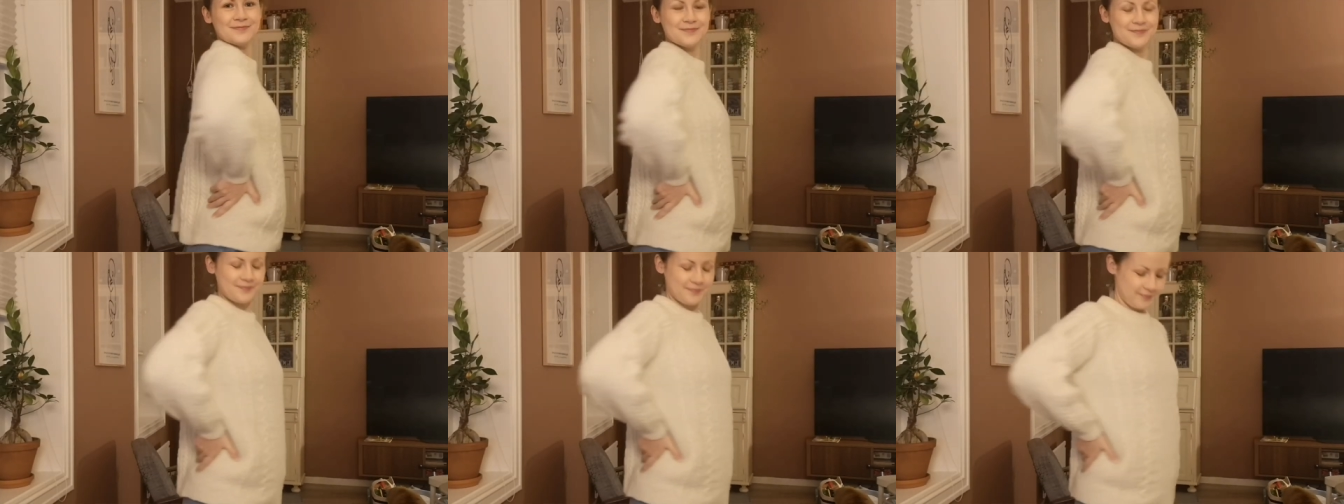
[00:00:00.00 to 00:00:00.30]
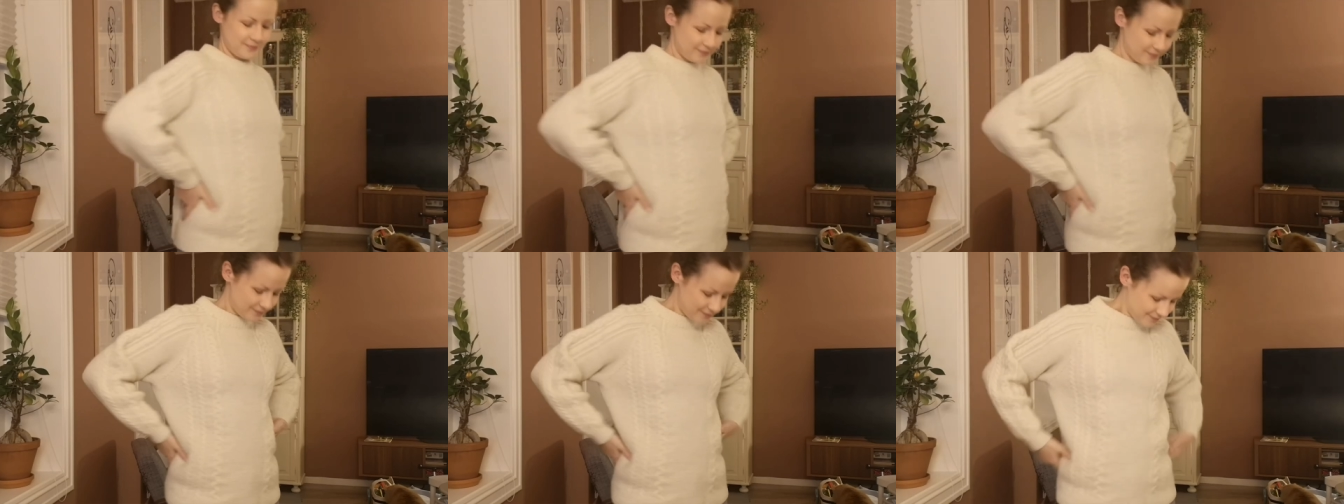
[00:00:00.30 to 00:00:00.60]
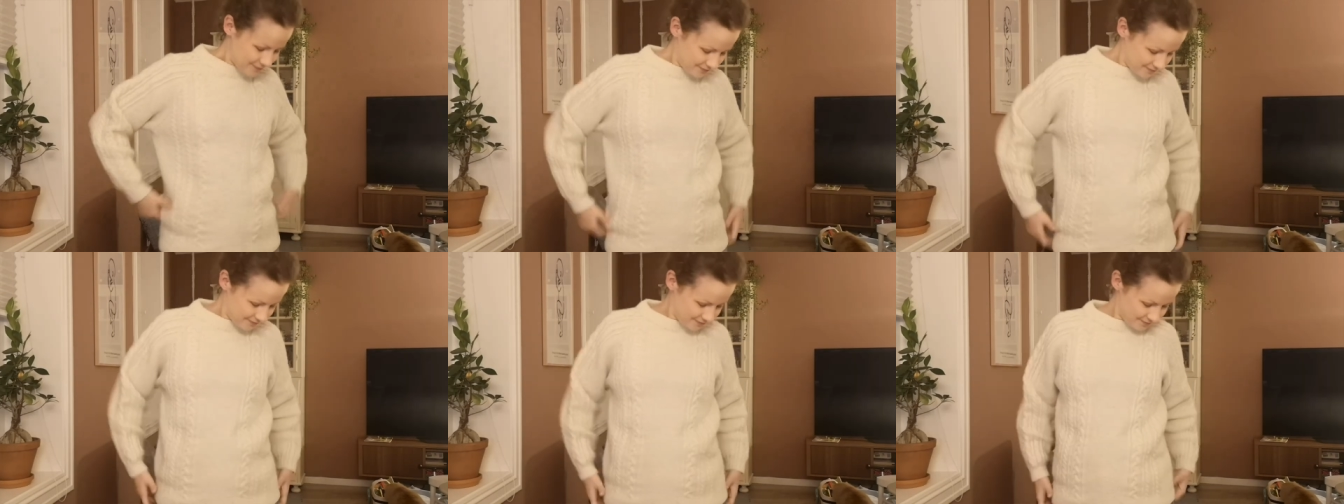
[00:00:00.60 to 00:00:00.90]
knitted
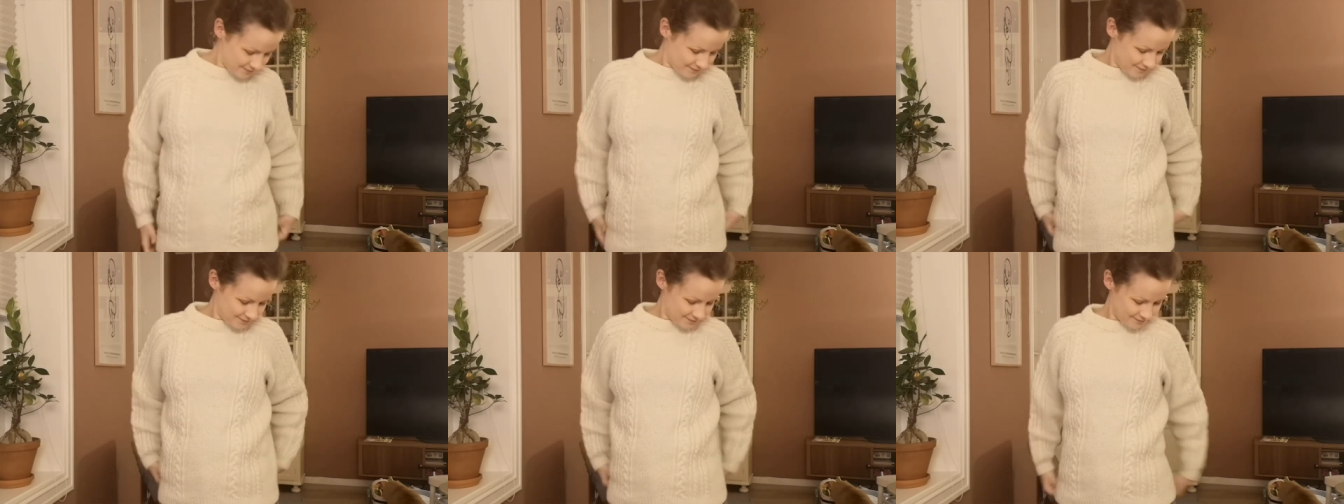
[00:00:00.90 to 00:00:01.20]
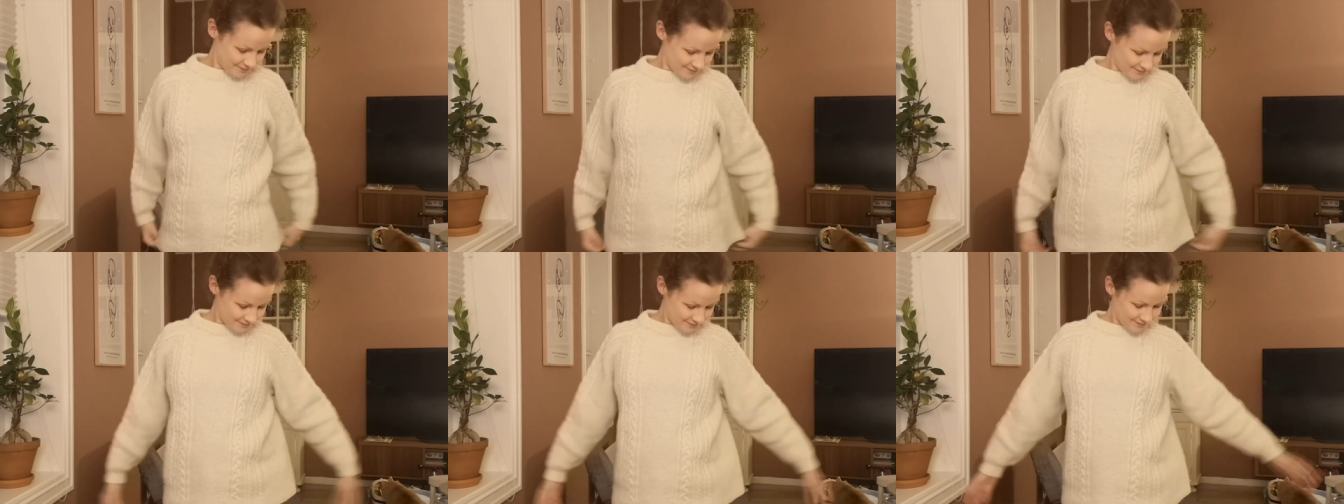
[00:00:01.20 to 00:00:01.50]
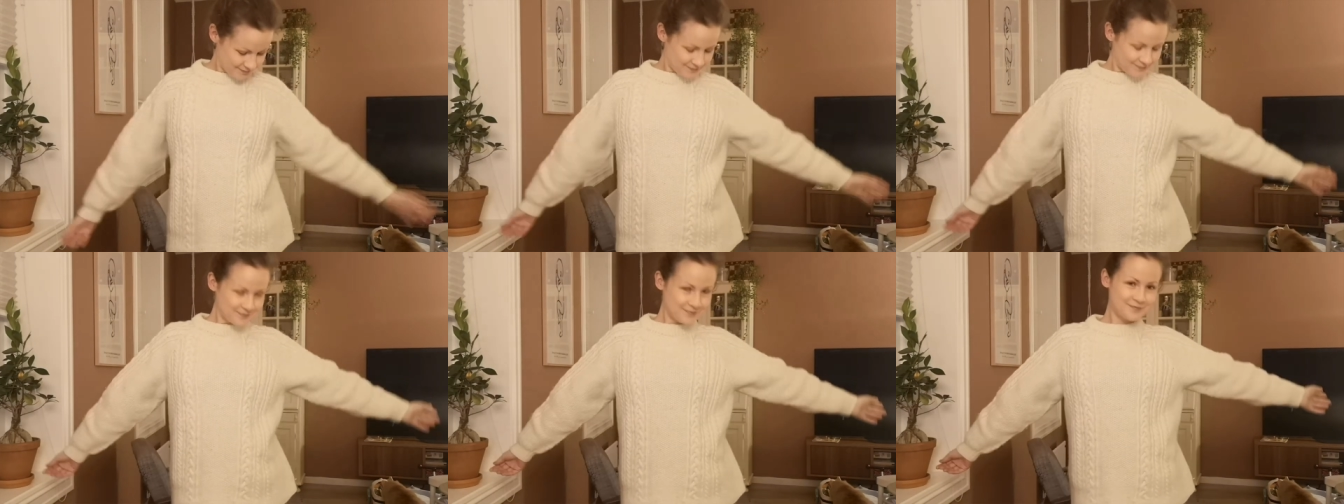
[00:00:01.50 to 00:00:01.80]
down,
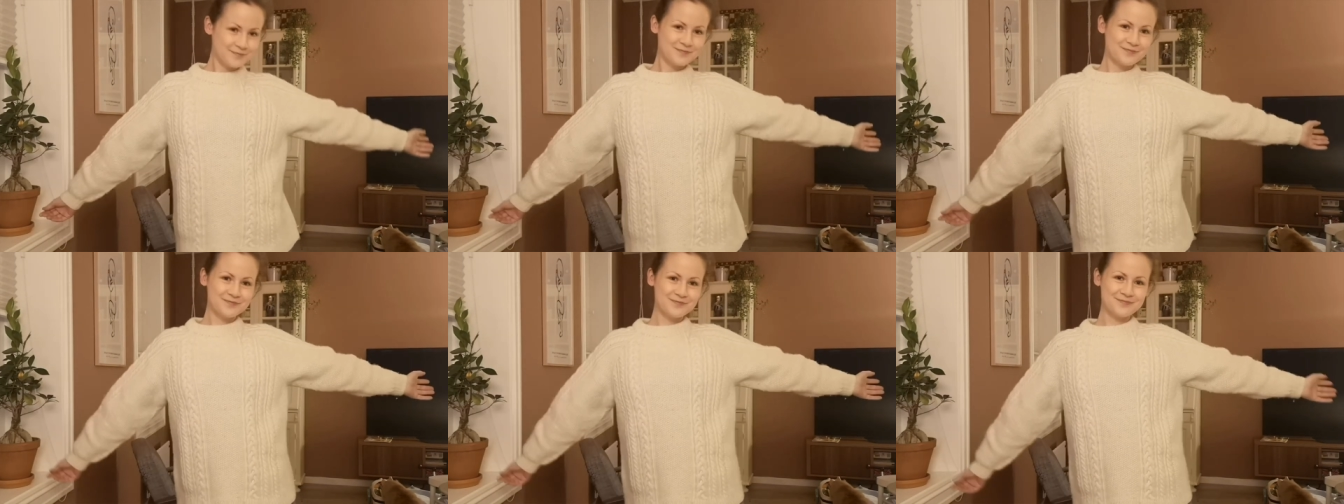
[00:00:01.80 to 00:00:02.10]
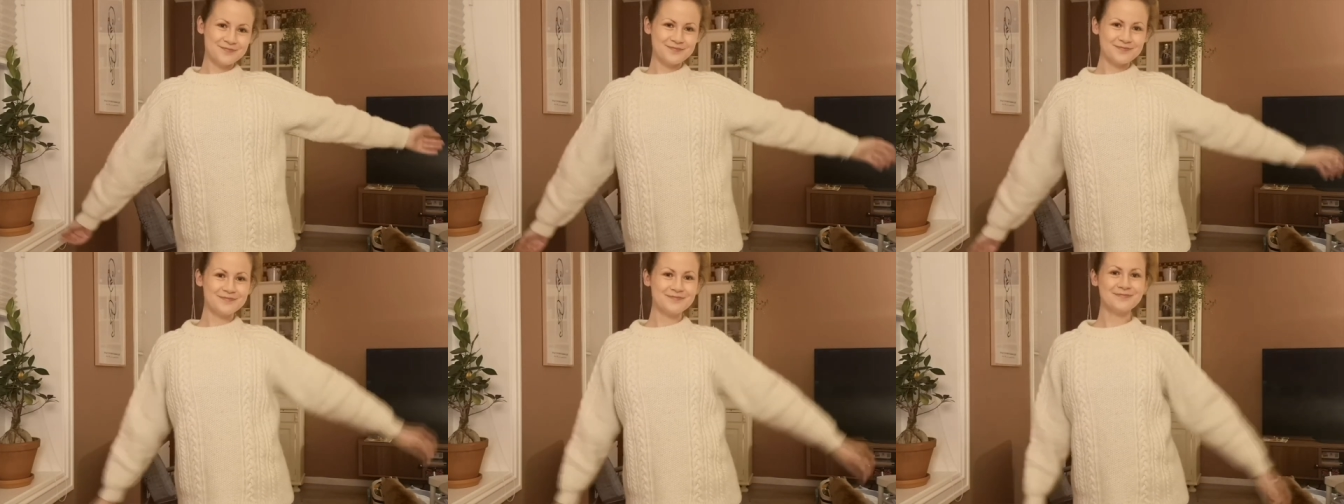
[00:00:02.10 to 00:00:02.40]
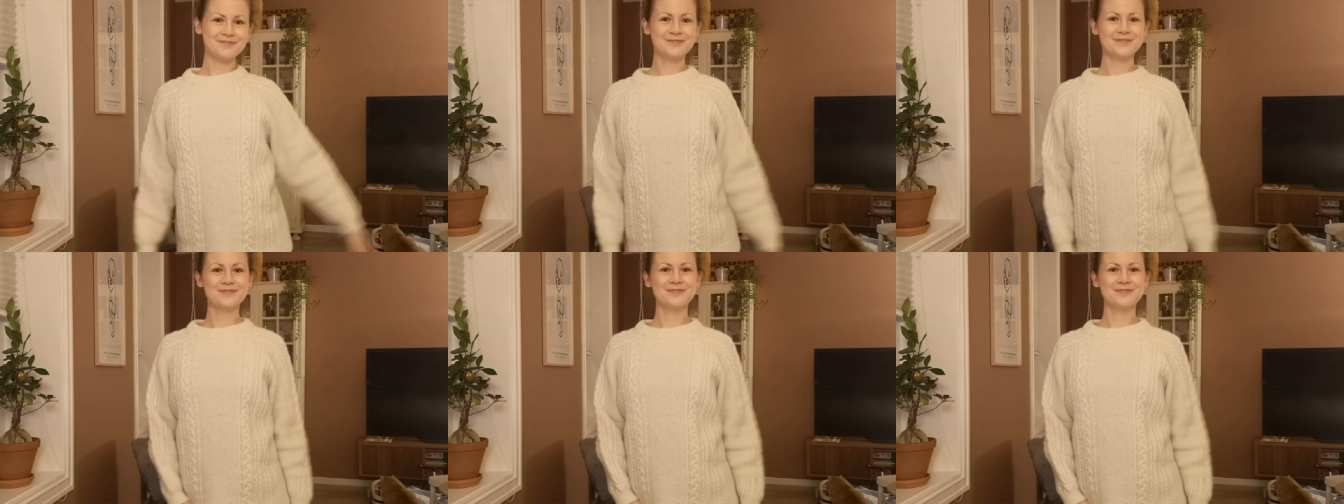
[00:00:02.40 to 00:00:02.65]
and then it's like I